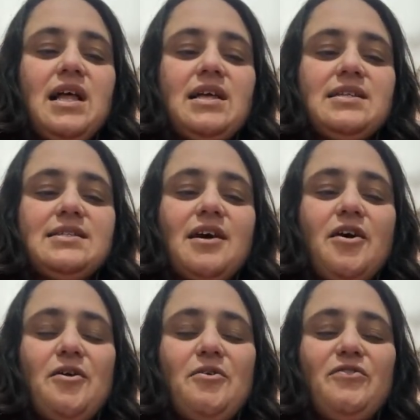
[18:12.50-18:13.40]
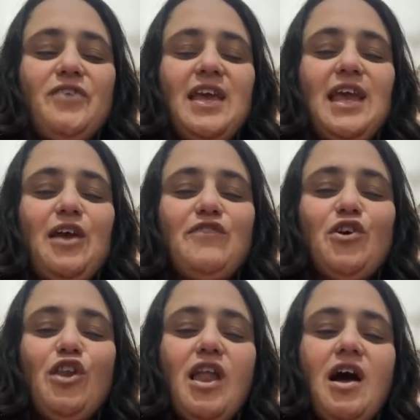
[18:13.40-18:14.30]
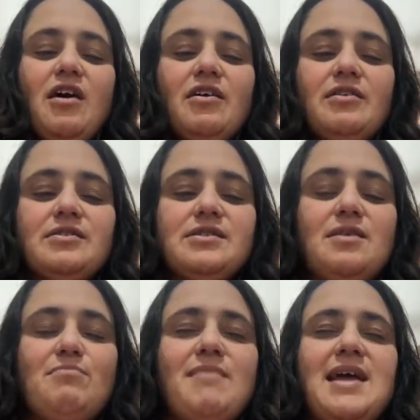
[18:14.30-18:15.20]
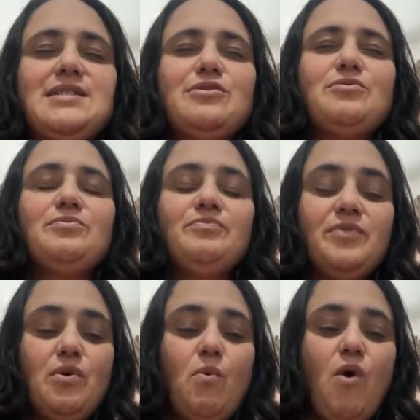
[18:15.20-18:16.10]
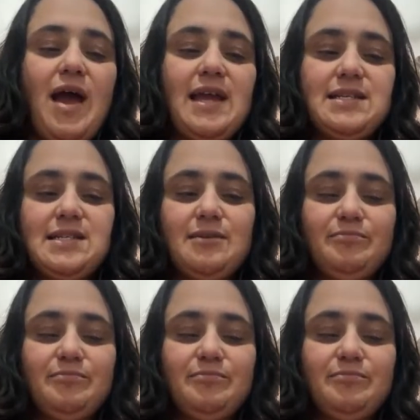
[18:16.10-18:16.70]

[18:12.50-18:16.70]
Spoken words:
So, thinking of your lungs, the metal, the white.